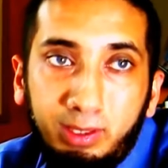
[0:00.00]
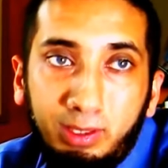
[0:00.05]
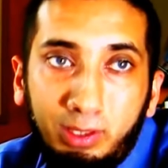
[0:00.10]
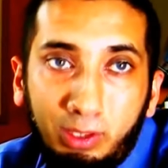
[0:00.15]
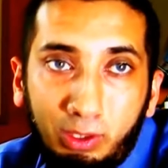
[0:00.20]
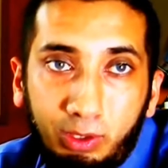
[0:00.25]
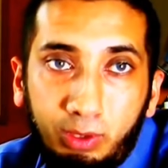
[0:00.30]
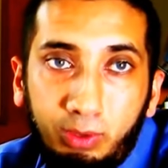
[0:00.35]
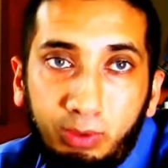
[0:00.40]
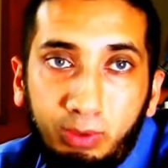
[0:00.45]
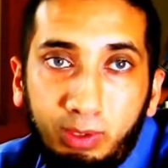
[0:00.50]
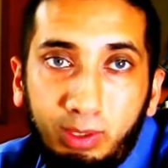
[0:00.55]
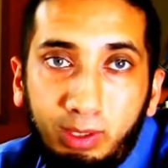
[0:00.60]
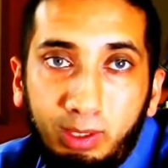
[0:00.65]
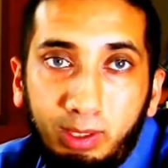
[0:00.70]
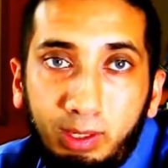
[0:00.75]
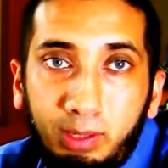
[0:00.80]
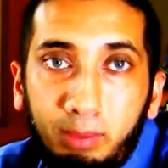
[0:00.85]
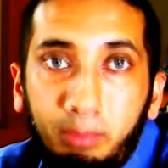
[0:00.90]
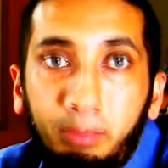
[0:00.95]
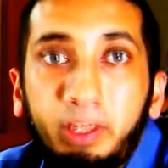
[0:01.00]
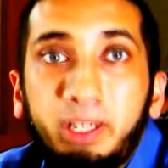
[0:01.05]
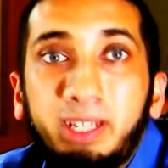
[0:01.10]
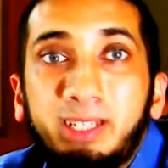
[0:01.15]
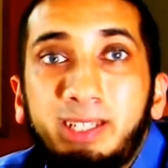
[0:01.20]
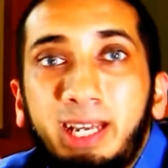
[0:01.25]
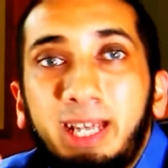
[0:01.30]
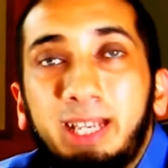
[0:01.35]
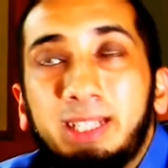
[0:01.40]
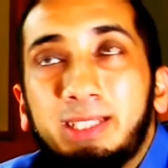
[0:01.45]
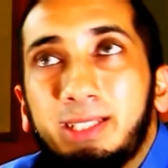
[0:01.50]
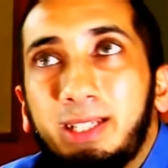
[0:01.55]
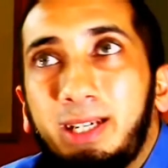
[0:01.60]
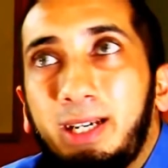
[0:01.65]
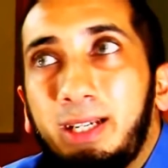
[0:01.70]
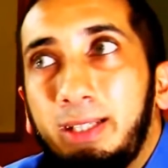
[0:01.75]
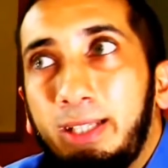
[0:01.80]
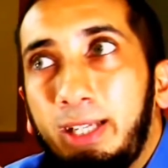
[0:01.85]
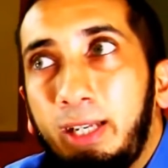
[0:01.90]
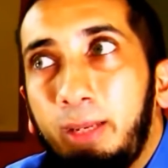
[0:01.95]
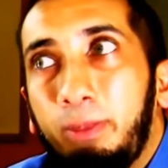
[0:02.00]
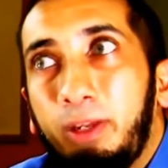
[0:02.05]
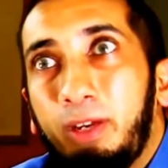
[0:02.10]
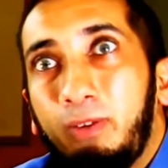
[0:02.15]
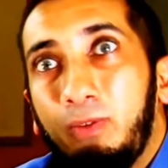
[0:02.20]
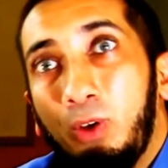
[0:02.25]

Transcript: You know? But it takes a little bit of